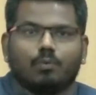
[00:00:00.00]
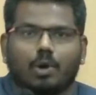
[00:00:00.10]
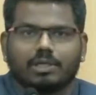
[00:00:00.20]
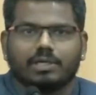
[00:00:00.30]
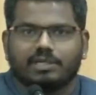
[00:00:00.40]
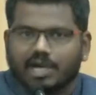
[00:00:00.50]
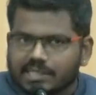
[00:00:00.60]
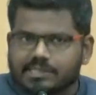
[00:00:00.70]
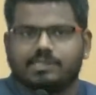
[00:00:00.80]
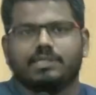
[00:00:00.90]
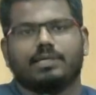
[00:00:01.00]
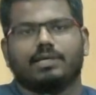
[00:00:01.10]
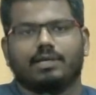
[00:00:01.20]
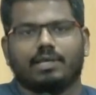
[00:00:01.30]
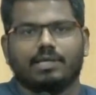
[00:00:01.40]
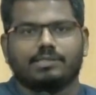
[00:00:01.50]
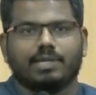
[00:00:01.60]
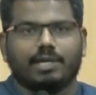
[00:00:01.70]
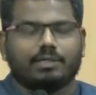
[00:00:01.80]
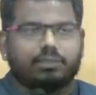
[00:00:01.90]
What it does
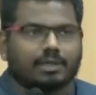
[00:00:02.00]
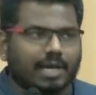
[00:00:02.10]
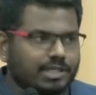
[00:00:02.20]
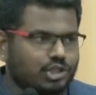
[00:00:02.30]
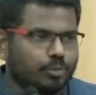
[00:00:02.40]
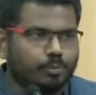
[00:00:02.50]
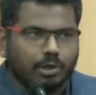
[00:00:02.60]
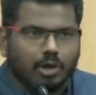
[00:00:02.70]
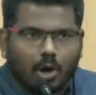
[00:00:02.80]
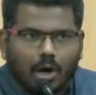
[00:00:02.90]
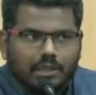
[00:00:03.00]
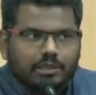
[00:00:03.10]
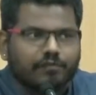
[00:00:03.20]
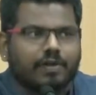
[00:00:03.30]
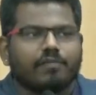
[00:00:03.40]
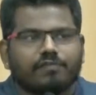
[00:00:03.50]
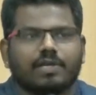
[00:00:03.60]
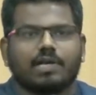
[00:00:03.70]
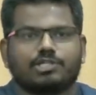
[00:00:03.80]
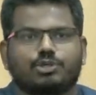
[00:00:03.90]
is it tries to pull all the 5
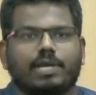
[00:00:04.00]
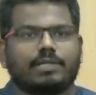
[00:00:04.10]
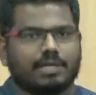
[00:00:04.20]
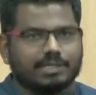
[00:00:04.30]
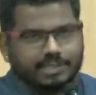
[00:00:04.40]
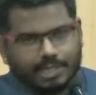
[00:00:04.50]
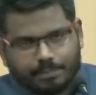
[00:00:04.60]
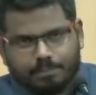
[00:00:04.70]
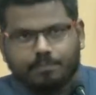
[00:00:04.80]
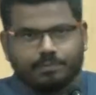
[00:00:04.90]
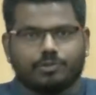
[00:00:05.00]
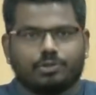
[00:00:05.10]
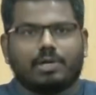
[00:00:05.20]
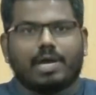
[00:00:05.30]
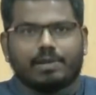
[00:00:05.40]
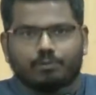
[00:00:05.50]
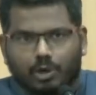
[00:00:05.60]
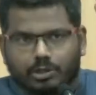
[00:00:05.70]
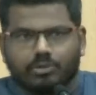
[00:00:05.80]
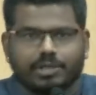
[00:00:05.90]
fingers together and say, I
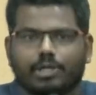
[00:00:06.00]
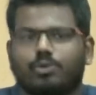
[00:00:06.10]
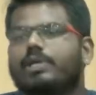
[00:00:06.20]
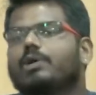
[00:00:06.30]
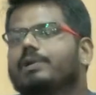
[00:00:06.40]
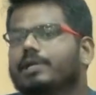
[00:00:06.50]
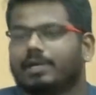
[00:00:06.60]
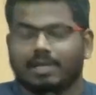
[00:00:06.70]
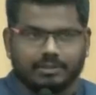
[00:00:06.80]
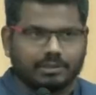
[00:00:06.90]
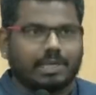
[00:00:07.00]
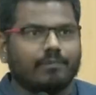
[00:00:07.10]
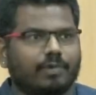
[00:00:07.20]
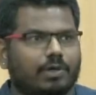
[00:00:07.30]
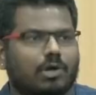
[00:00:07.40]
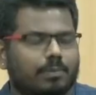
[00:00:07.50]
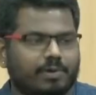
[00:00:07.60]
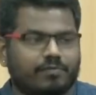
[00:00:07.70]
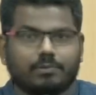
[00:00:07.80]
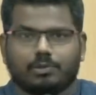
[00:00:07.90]
want to treat you equally. The thumb will not
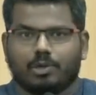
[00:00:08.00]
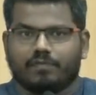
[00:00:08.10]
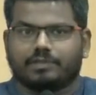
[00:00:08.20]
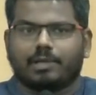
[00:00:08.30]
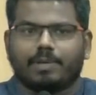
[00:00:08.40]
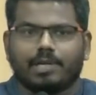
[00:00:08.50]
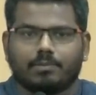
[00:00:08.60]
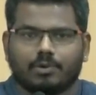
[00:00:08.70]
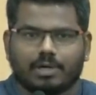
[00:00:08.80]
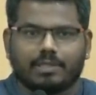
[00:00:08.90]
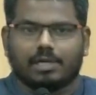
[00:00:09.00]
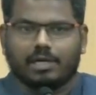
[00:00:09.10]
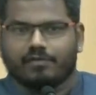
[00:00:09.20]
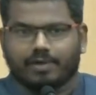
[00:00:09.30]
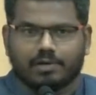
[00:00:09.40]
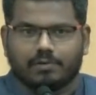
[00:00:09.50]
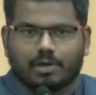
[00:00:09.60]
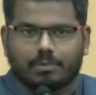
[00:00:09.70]
perform the role of a thumb anymore, and the little finger will